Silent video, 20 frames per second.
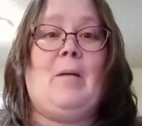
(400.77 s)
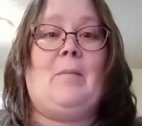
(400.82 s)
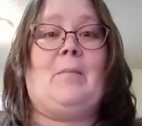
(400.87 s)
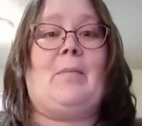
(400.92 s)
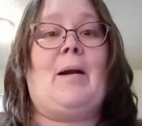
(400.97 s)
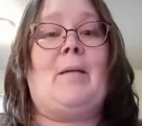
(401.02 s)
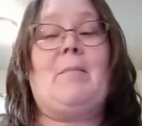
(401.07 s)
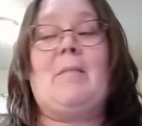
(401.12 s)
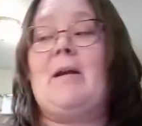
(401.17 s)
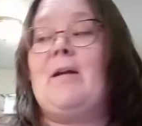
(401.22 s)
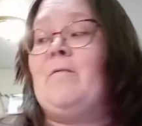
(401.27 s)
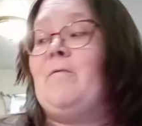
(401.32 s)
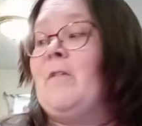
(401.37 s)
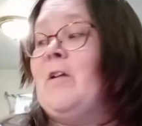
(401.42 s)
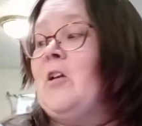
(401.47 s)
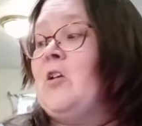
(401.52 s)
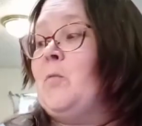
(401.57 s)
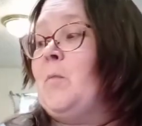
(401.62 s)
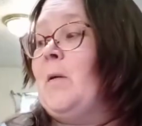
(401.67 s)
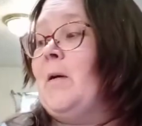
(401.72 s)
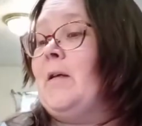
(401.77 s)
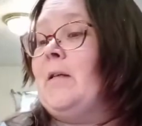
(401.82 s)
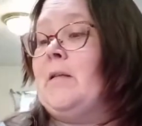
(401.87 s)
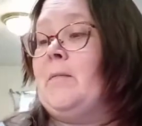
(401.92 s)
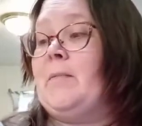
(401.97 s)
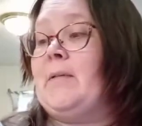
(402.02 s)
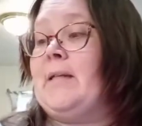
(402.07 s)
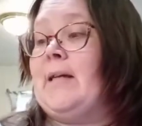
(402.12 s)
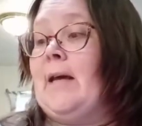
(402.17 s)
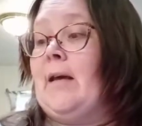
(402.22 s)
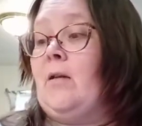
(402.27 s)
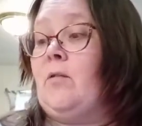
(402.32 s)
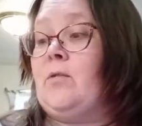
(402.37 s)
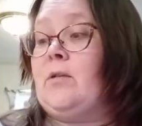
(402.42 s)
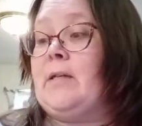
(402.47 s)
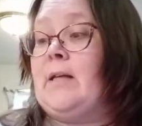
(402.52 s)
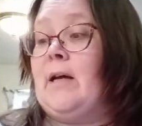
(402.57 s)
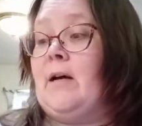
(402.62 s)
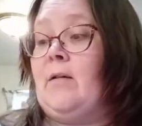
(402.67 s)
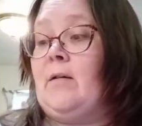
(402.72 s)
But I'm going to finish peeling the
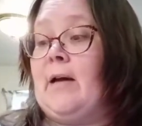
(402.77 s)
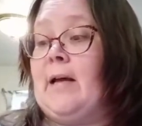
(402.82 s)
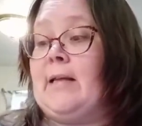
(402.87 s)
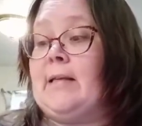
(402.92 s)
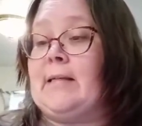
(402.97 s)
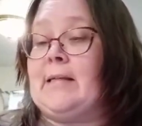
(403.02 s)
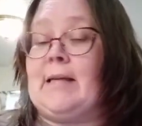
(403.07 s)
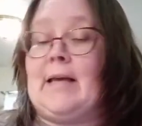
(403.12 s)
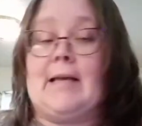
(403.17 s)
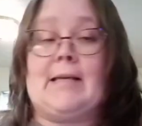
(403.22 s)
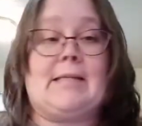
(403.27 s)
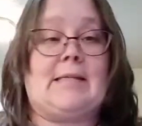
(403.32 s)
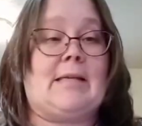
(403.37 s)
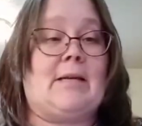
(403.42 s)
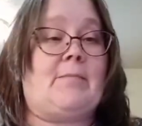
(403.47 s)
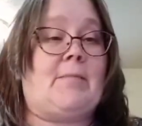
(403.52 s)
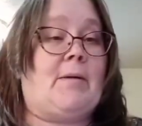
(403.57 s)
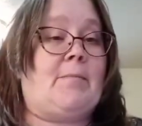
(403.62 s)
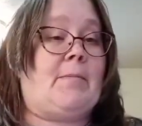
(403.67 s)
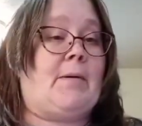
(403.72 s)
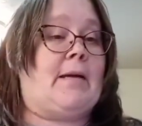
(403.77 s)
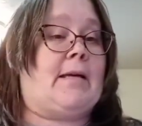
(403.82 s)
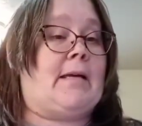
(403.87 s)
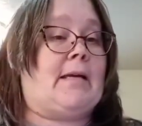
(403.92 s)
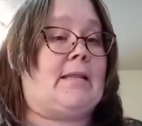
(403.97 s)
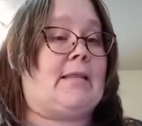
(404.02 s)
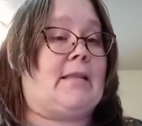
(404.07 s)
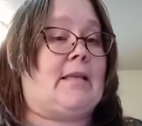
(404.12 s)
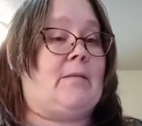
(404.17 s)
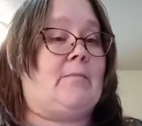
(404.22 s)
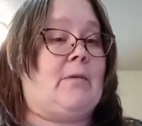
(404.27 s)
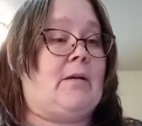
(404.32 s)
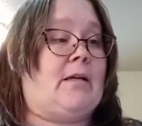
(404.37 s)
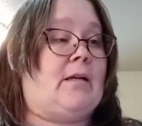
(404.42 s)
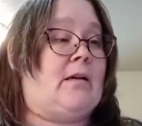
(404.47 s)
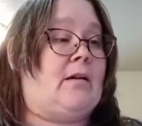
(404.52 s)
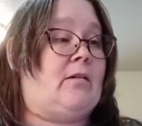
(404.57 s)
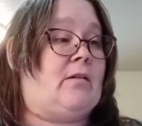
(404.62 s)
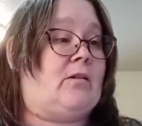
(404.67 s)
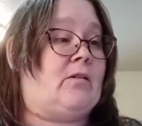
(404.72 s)
potatoes now and slice them up and get them in
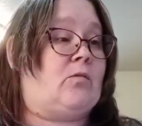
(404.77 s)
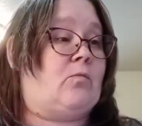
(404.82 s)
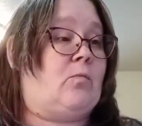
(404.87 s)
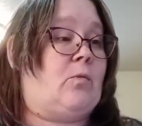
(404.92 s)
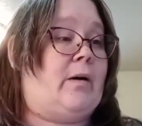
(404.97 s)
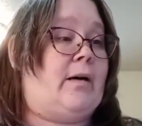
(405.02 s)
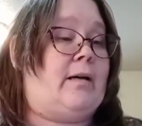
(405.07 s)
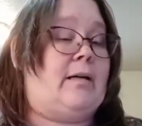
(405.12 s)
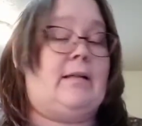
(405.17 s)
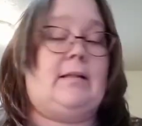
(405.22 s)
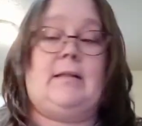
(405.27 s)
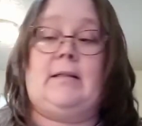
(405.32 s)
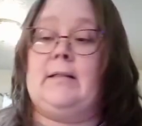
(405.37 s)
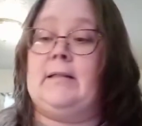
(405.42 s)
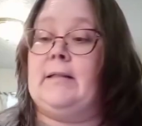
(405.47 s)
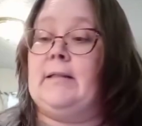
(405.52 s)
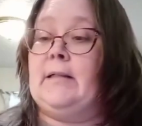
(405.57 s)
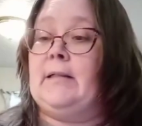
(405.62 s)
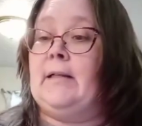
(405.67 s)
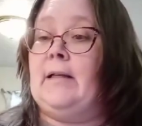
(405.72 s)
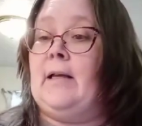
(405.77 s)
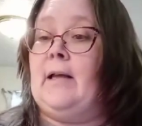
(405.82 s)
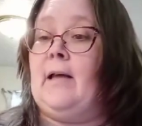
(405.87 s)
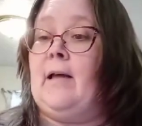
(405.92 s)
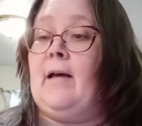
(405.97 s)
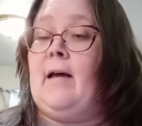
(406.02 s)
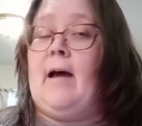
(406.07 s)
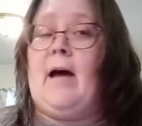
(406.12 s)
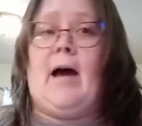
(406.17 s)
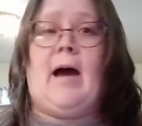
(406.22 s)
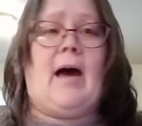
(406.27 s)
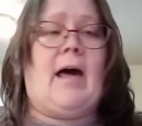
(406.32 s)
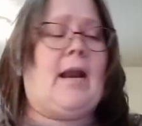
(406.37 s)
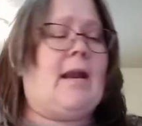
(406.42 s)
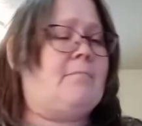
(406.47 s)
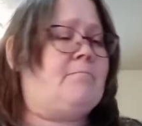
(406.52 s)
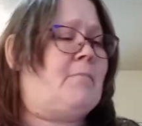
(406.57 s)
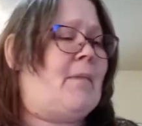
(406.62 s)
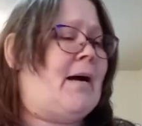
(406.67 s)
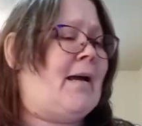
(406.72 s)
here as well. And
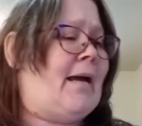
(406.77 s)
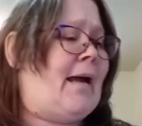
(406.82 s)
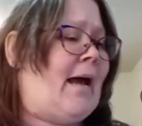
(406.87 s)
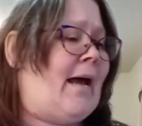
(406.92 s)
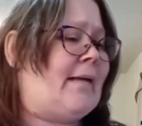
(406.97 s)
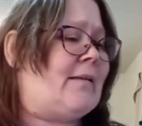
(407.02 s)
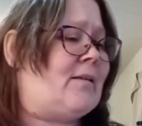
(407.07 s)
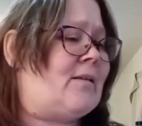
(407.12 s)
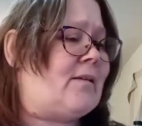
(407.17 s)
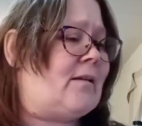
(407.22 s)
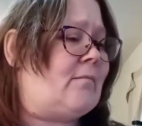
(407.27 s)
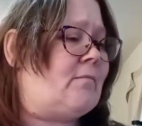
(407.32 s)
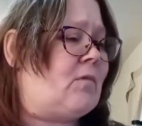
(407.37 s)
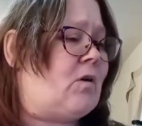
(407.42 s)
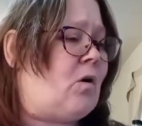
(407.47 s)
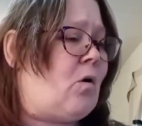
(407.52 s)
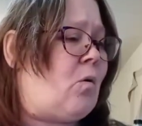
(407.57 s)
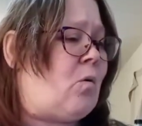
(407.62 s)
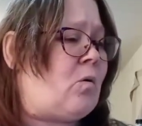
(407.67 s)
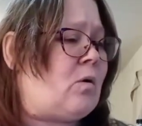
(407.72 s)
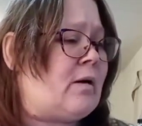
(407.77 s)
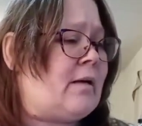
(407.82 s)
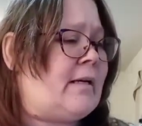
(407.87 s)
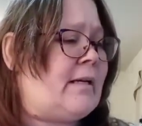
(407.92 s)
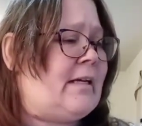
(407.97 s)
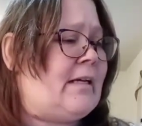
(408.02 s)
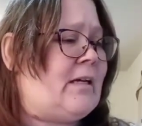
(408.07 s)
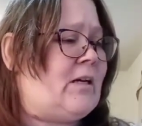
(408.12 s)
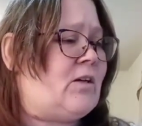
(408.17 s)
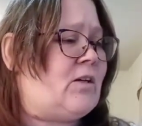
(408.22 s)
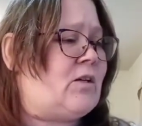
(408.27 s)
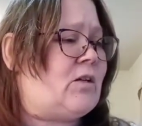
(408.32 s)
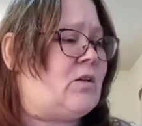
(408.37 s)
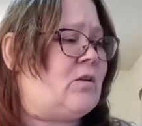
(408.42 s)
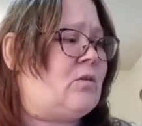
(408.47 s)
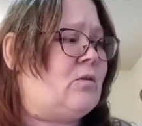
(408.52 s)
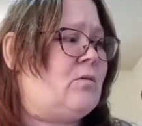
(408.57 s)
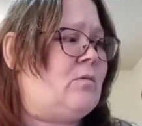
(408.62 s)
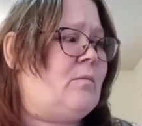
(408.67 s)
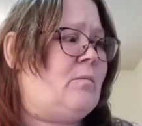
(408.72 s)
I might add some corn in here
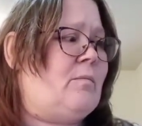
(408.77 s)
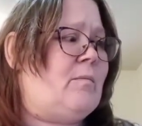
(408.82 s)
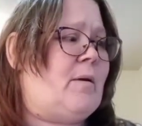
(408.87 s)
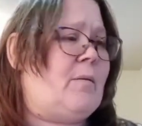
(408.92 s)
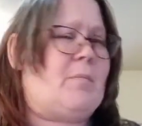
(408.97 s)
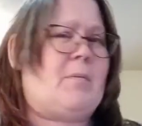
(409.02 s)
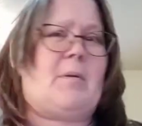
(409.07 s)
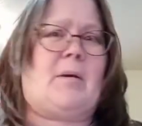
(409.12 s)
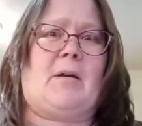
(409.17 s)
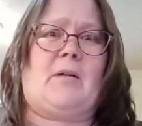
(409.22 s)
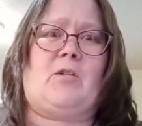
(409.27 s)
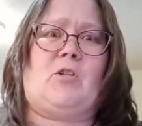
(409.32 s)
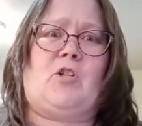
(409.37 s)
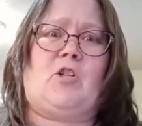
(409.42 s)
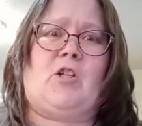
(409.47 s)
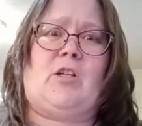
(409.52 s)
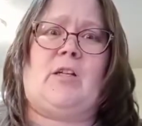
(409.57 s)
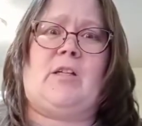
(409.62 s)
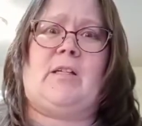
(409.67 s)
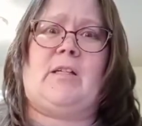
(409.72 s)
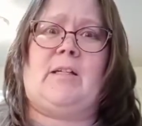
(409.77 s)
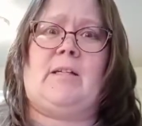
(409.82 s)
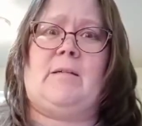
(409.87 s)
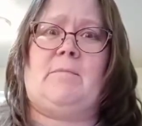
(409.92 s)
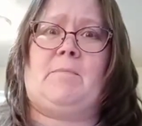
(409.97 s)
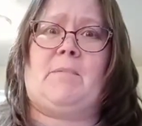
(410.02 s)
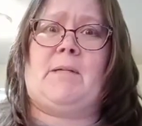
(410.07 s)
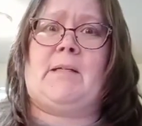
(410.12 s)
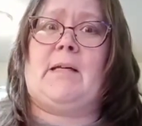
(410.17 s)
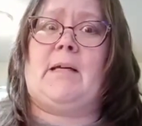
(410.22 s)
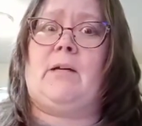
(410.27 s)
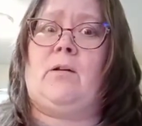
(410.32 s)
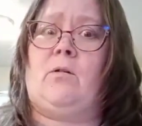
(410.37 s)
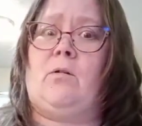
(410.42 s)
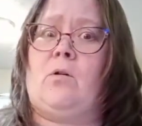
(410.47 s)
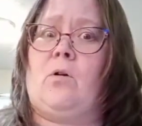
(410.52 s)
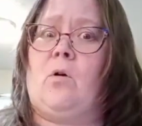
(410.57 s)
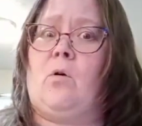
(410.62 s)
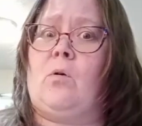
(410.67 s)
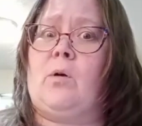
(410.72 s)
too. Maybe a cheesy
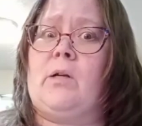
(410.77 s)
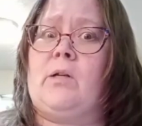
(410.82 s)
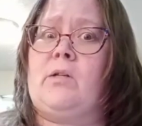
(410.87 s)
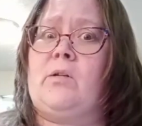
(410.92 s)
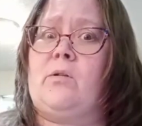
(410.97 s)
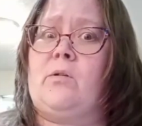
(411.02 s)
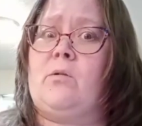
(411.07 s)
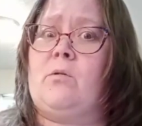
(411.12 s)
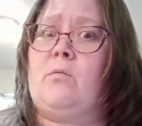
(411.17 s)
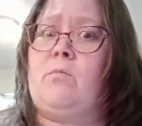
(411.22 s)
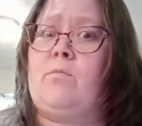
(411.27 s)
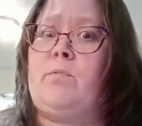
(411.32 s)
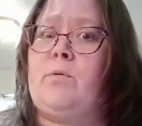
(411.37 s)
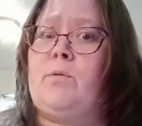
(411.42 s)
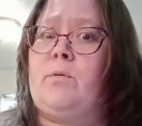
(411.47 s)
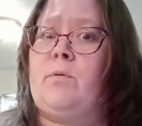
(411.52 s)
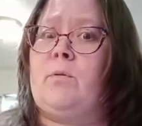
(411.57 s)
potato corn soup.